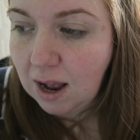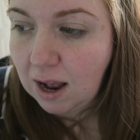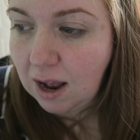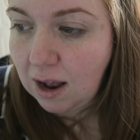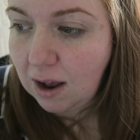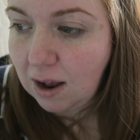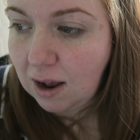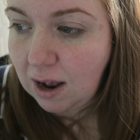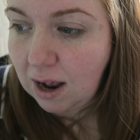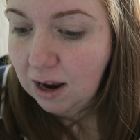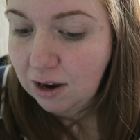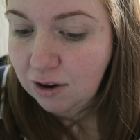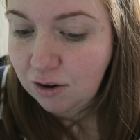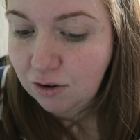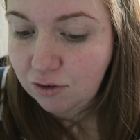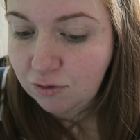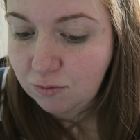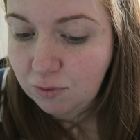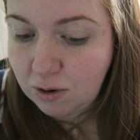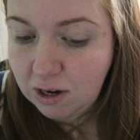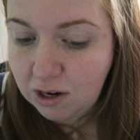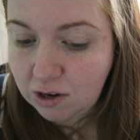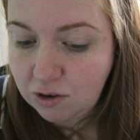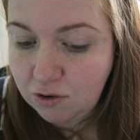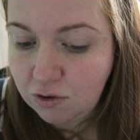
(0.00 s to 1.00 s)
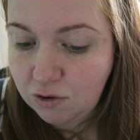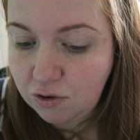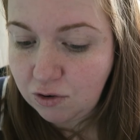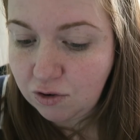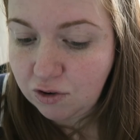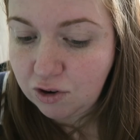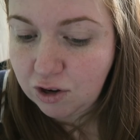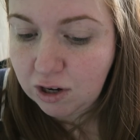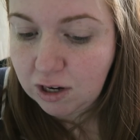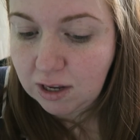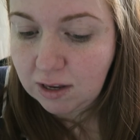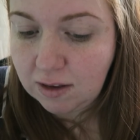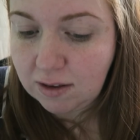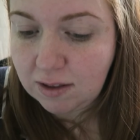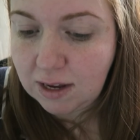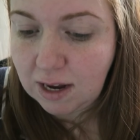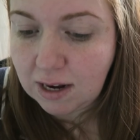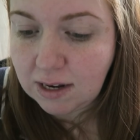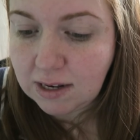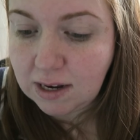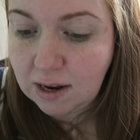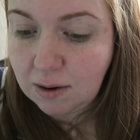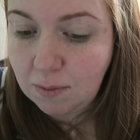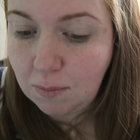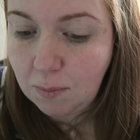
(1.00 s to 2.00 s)
What I do usually is
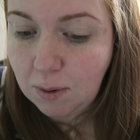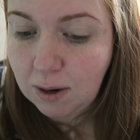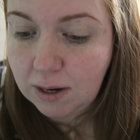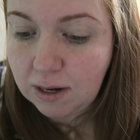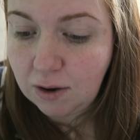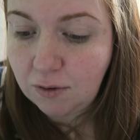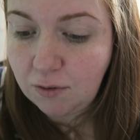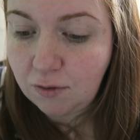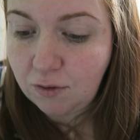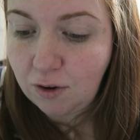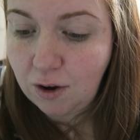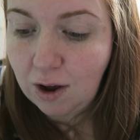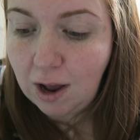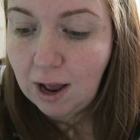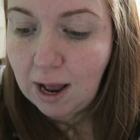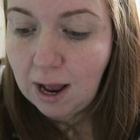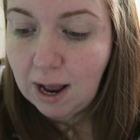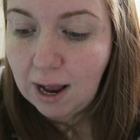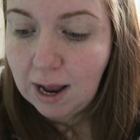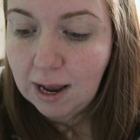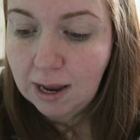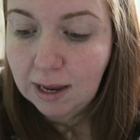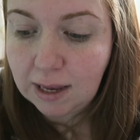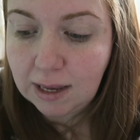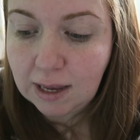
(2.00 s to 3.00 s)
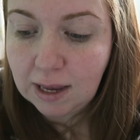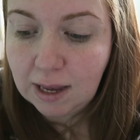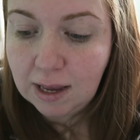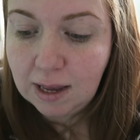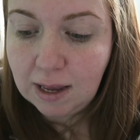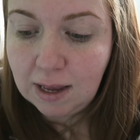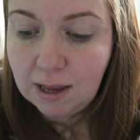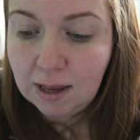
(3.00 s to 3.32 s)
that whenever I